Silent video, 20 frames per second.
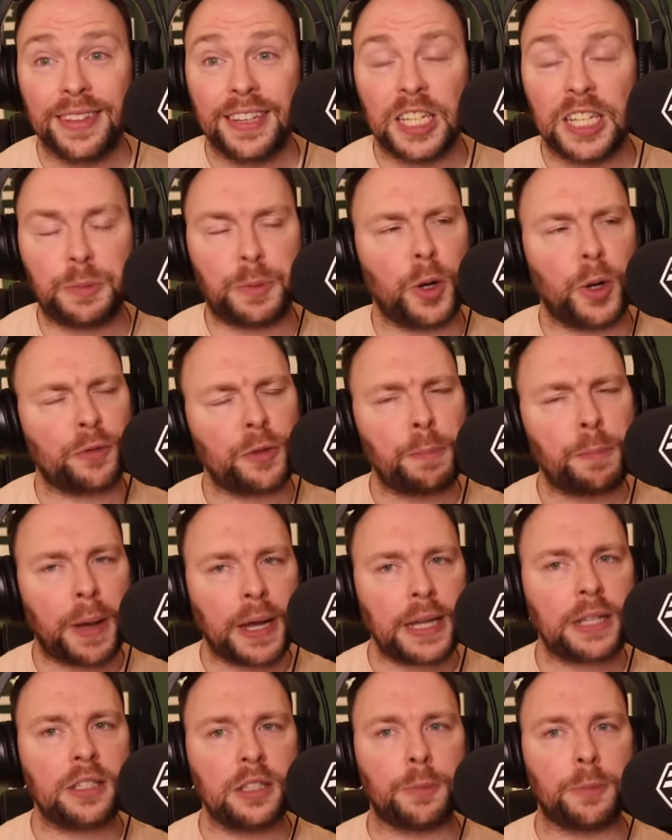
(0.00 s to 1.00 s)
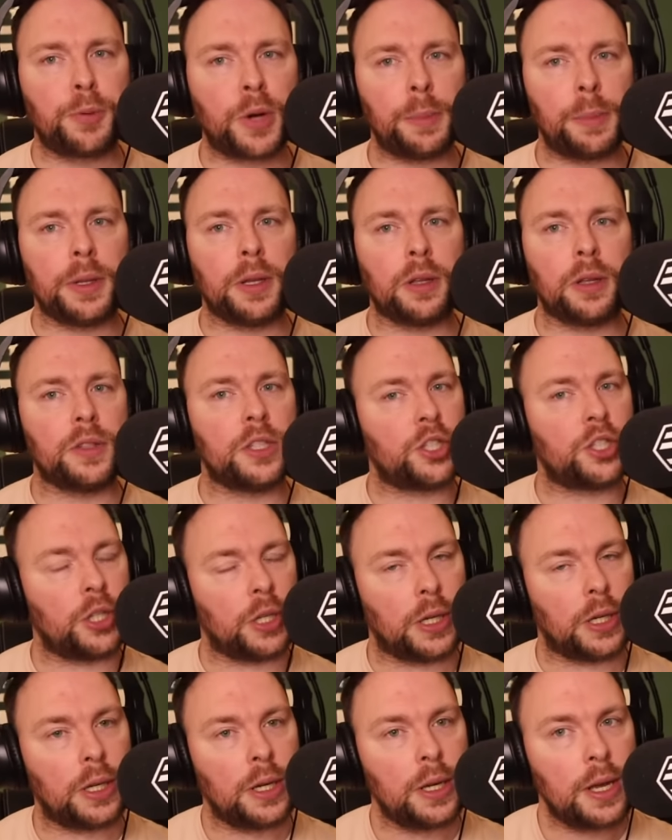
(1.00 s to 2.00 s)
He's been off the pace in the Prem a lot this
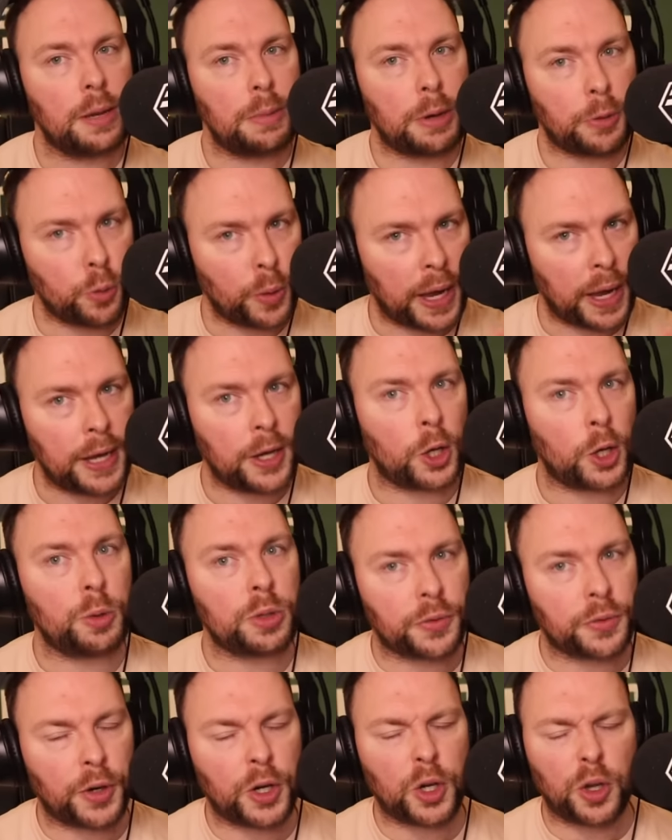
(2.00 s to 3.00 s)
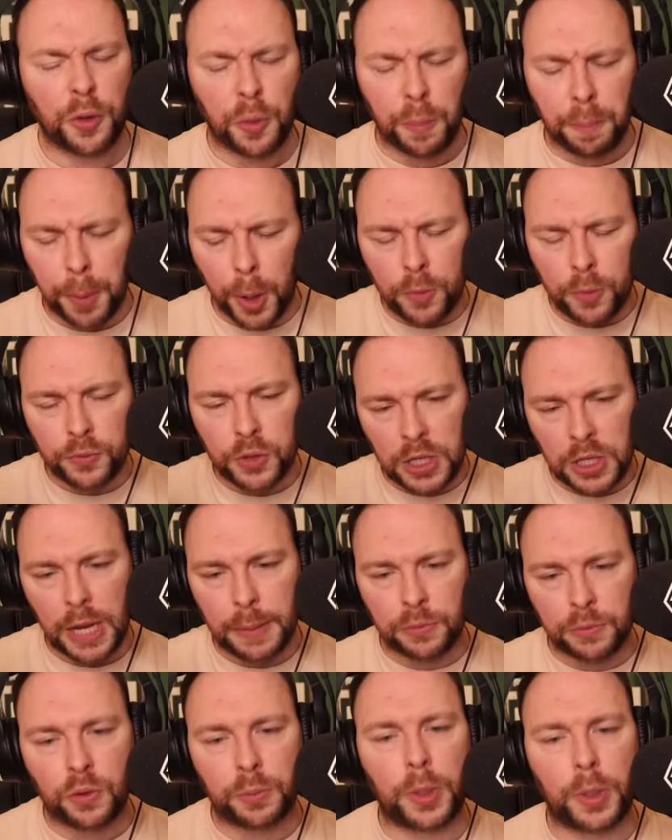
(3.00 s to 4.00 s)
year, but I thought Endo was very good. Both
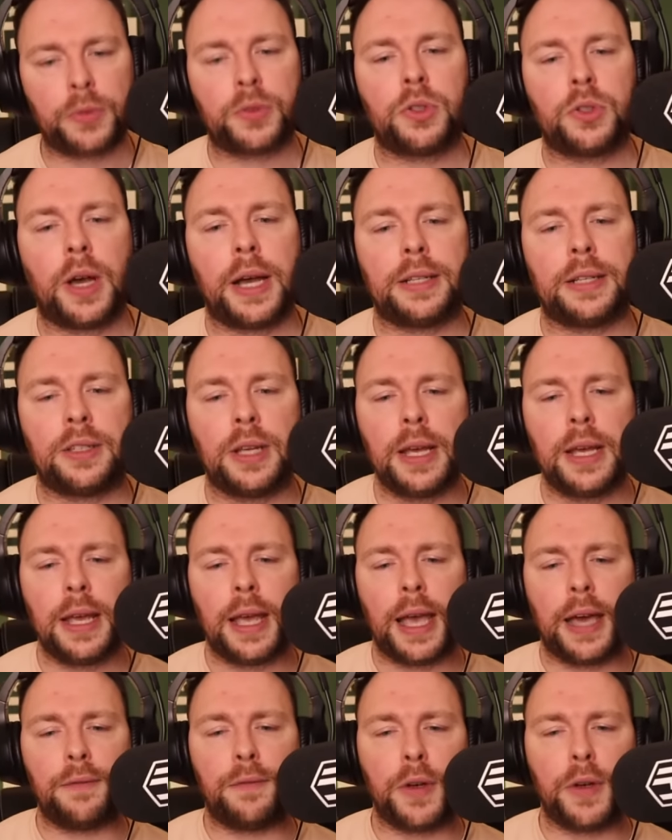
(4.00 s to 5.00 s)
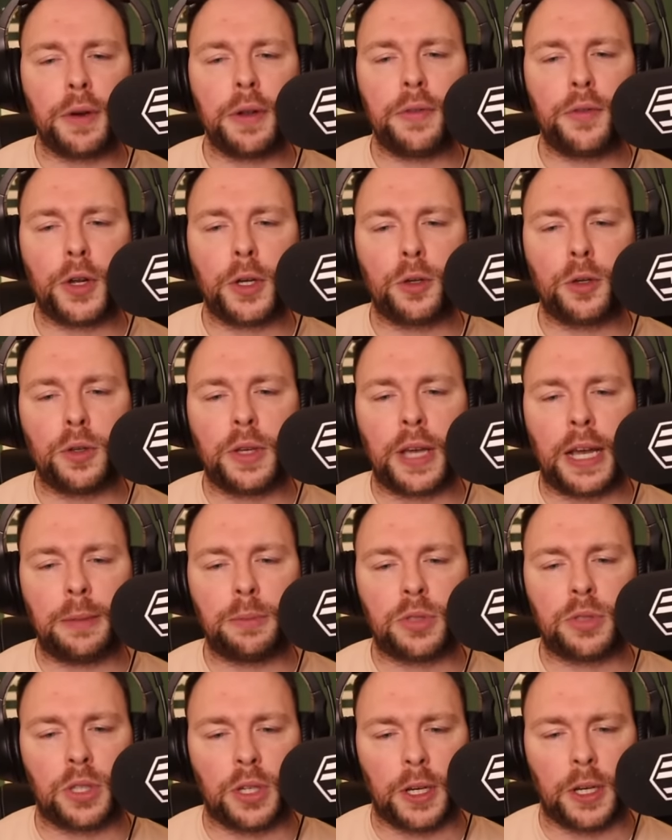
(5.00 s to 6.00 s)
DMs for both sides had very, very good
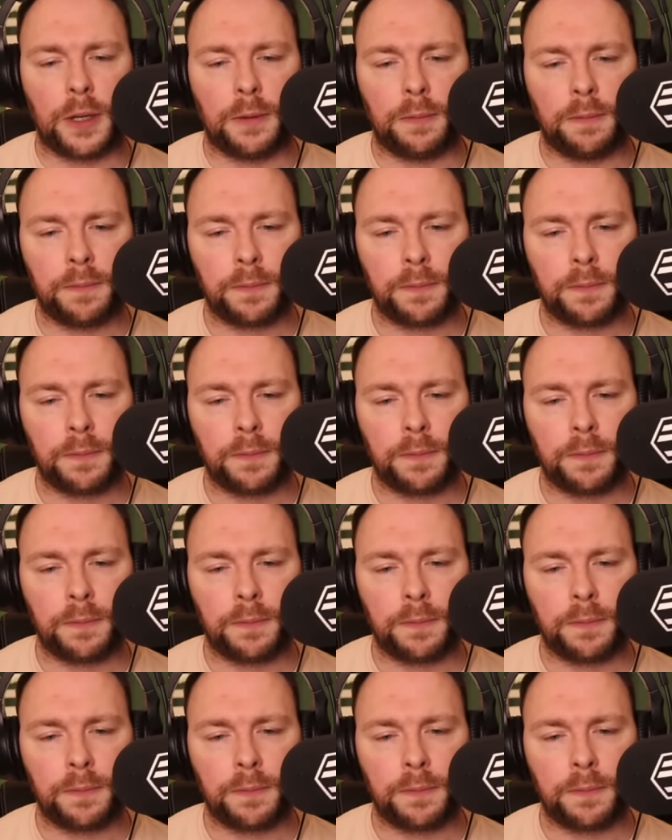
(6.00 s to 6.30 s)
games today.